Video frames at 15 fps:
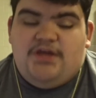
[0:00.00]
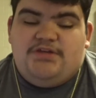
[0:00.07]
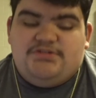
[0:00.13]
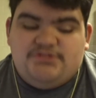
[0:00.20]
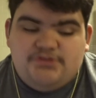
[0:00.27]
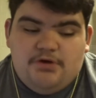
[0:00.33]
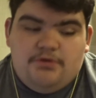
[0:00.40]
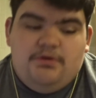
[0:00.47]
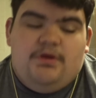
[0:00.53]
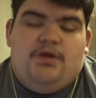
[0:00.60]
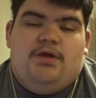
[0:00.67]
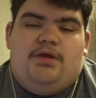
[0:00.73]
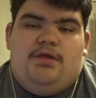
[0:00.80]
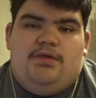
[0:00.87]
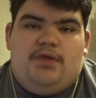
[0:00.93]
So,
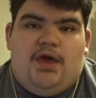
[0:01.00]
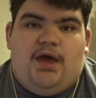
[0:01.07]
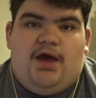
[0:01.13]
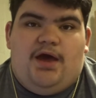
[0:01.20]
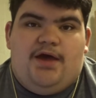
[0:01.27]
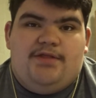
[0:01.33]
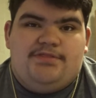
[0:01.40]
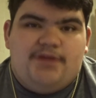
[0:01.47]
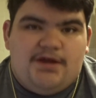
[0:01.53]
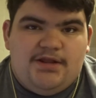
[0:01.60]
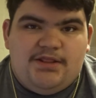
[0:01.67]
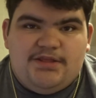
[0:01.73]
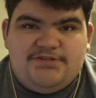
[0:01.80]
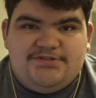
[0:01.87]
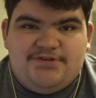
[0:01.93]
yeah, I thought
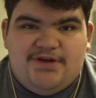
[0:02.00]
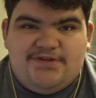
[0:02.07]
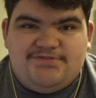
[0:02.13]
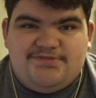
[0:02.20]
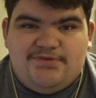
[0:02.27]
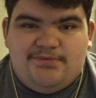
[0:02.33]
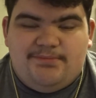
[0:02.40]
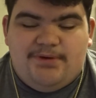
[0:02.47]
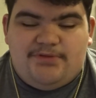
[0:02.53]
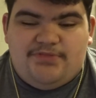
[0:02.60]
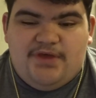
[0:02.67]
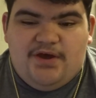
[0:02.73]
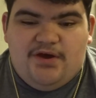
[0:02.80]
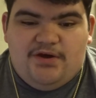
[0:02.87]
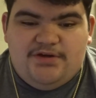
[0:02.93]
I'd let you guys know about
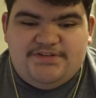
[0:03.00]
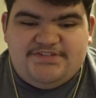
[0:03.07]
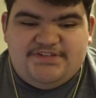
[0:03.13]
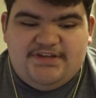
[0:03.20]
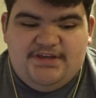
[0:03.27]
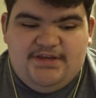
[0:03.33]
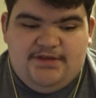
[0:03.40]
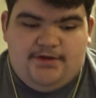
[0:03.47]
that, honestly.